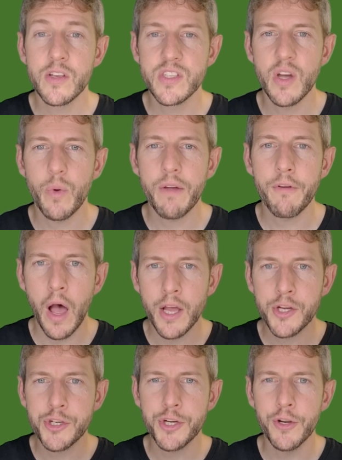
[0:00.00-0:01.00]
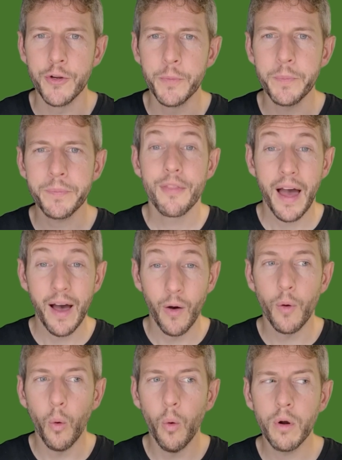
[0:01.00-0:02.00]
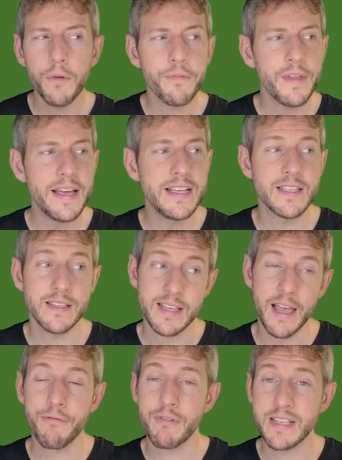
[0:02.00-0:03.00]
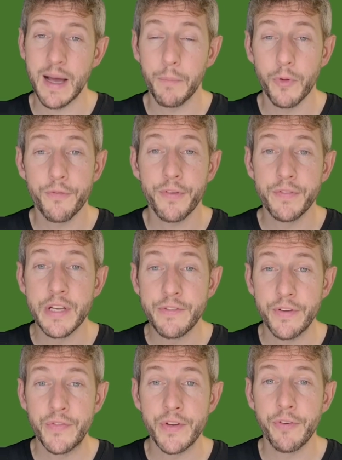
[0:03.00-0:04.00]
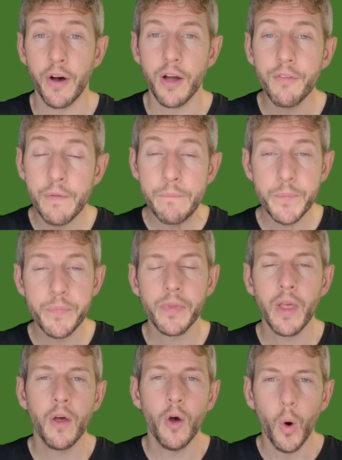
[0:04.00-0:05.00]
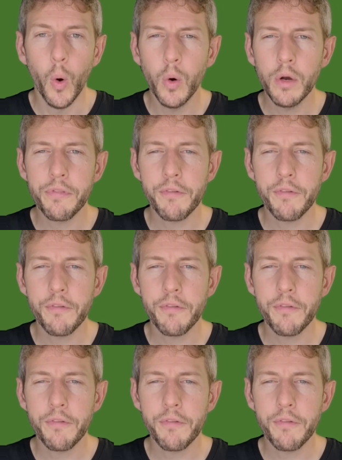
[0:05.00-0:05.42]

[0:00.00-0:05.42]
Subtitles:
So we assume that all of these, say for example the 50 to 55, all of the